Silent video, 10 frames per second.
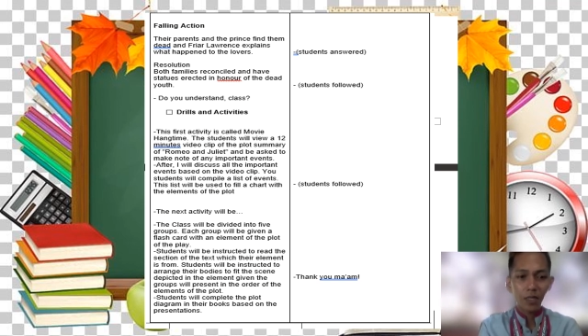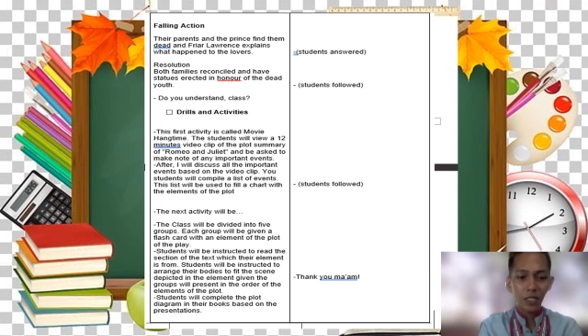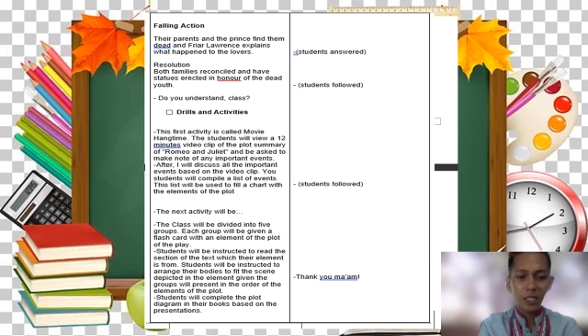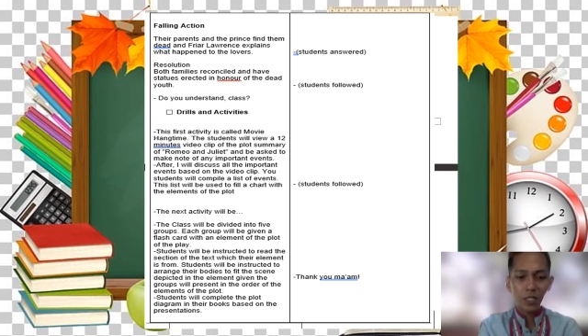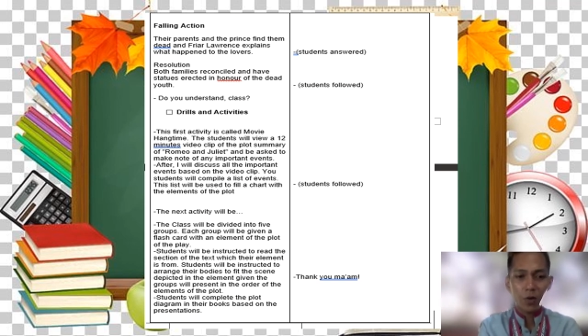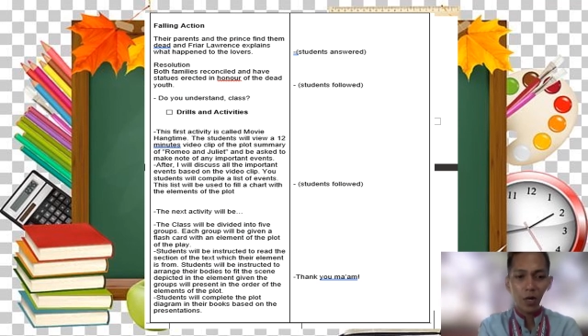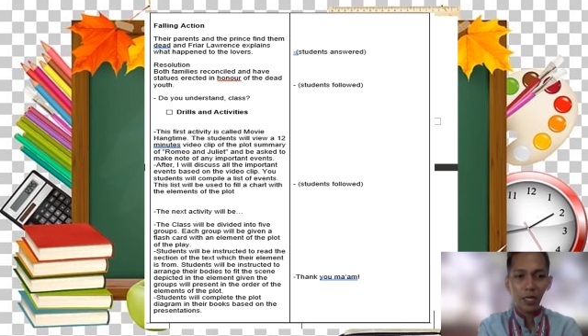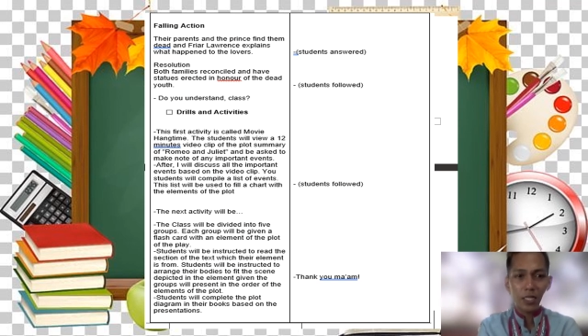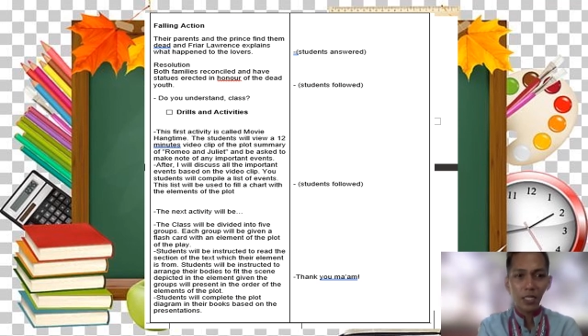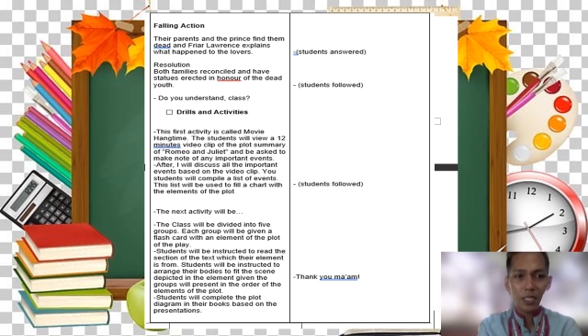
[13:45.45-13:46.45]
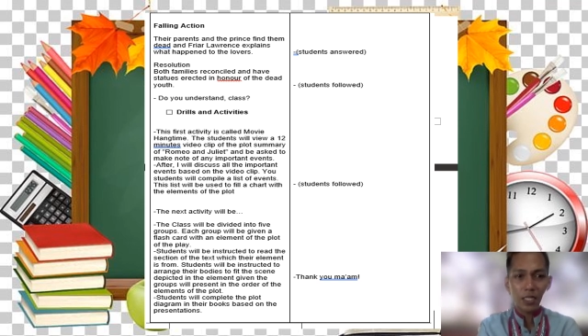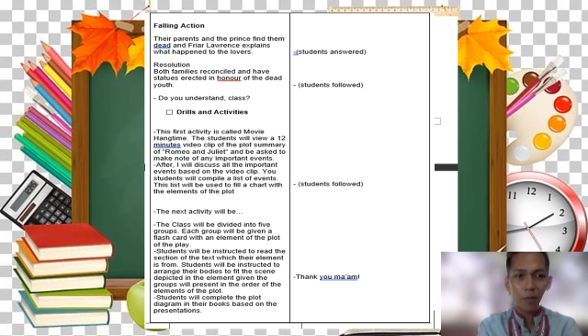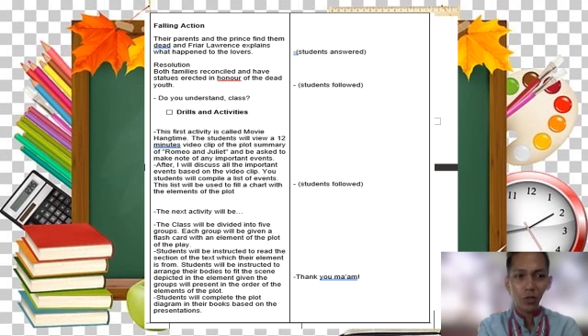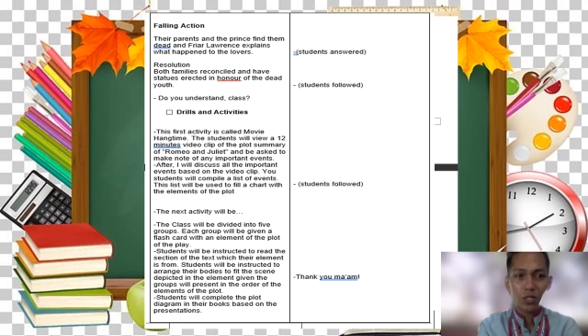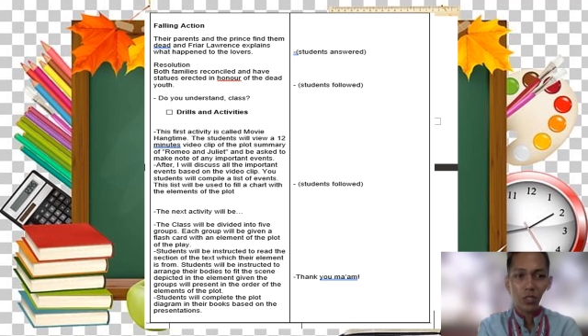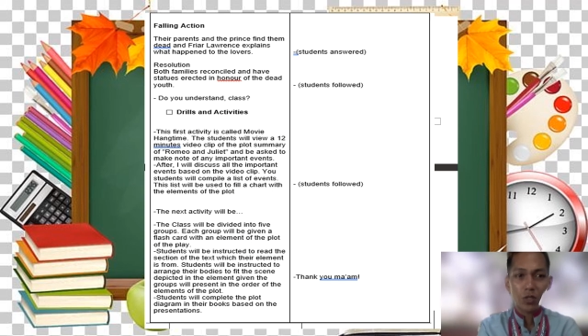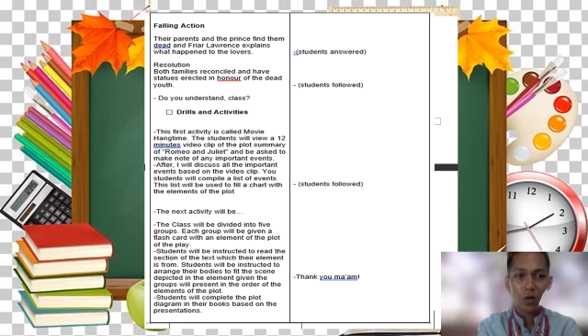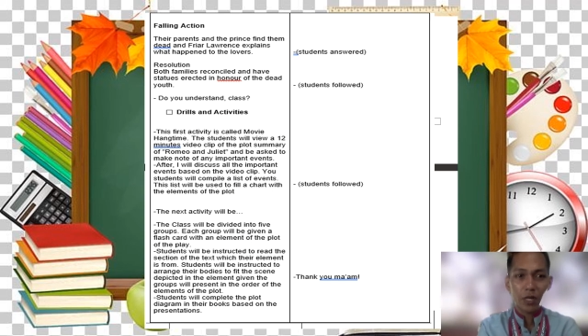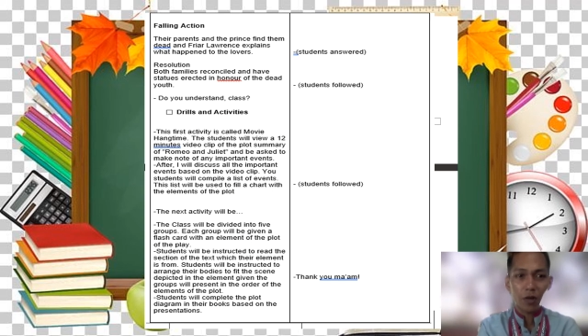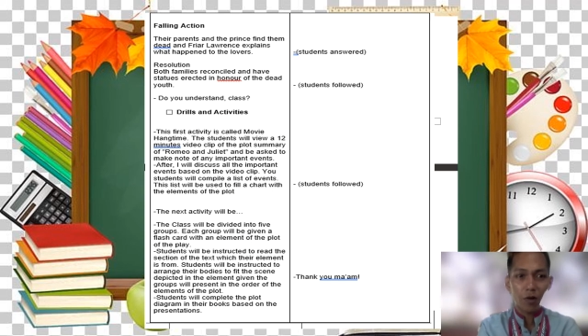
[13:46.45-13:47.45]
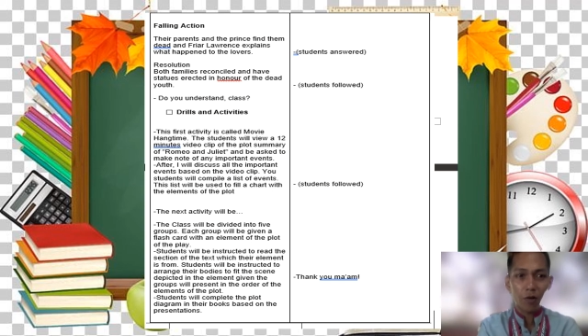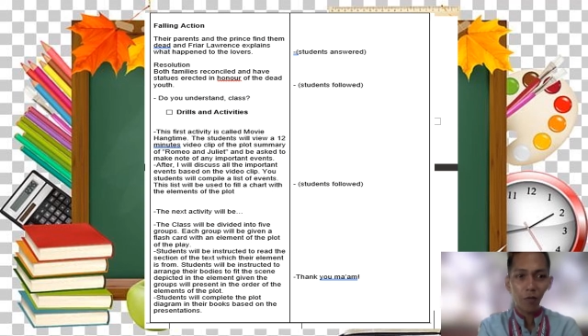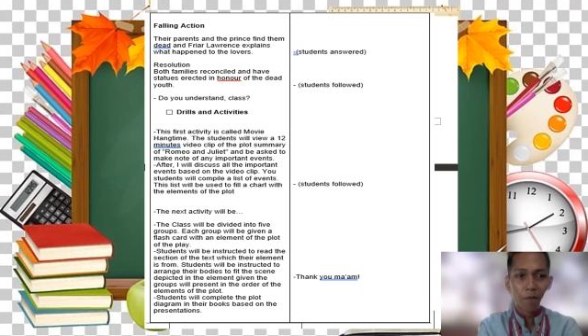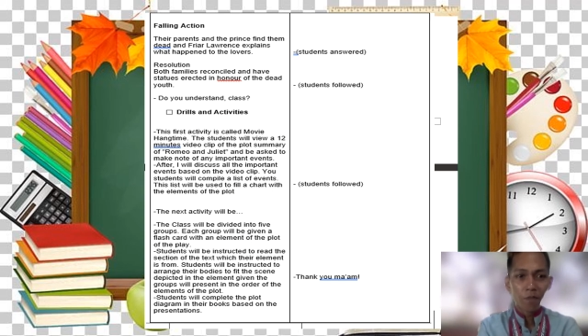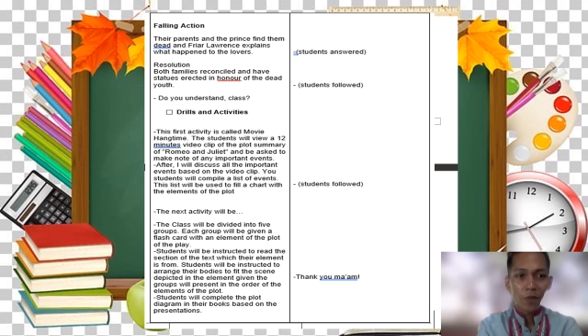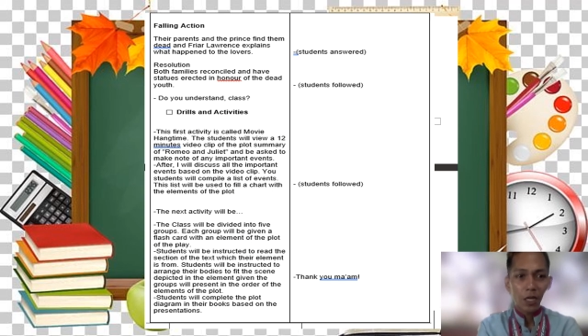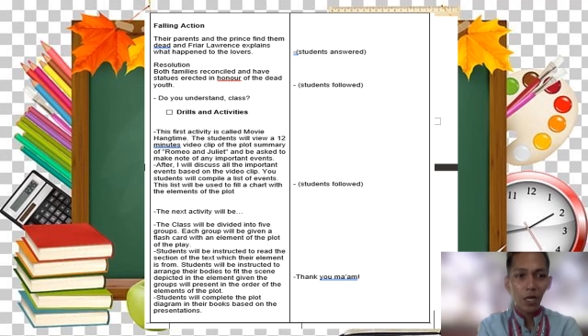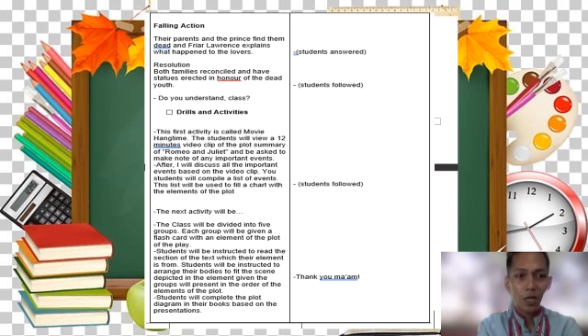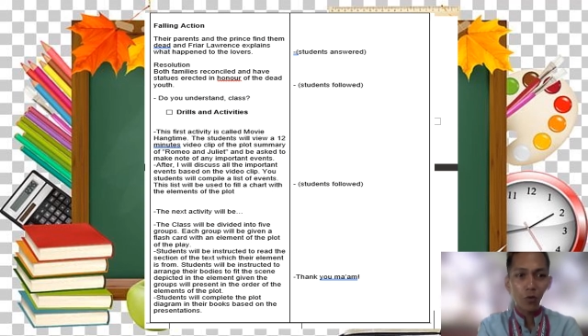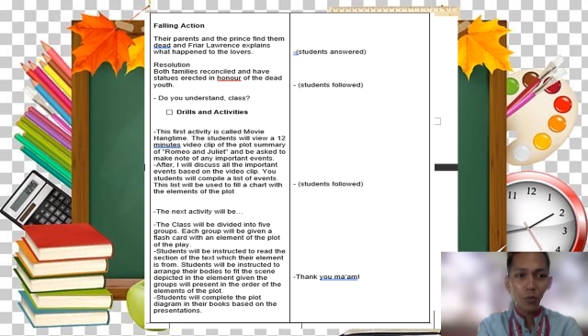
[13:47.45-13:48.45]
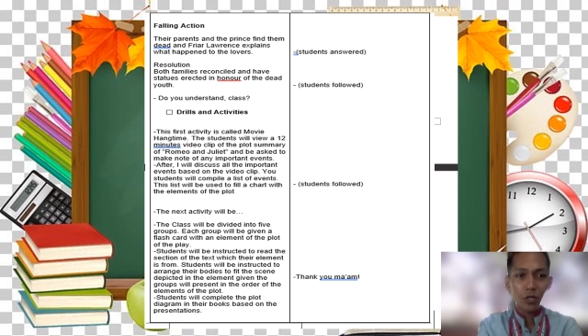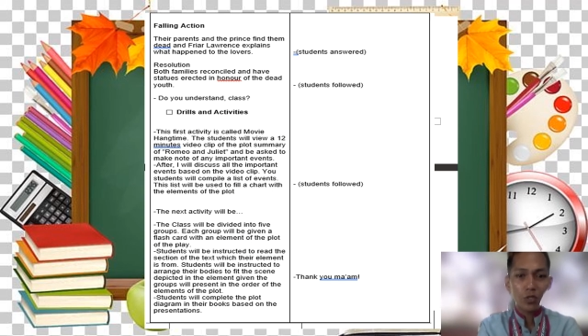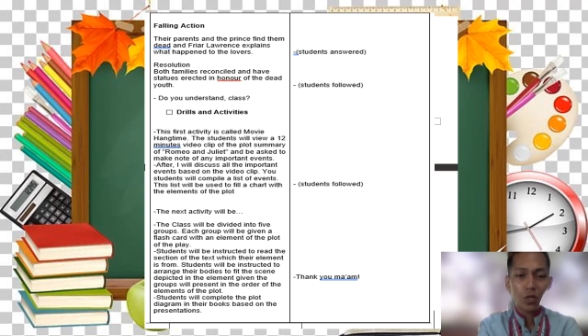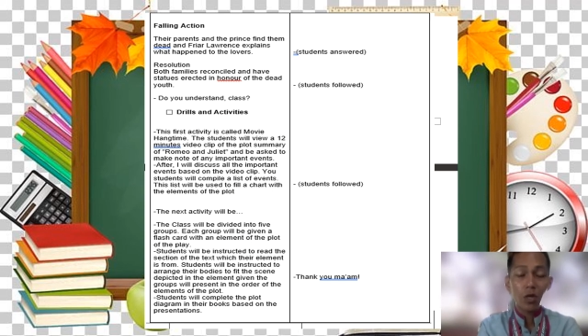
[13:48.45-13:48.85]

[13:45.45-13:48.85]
since you are discussing about the story of uh, Romeo and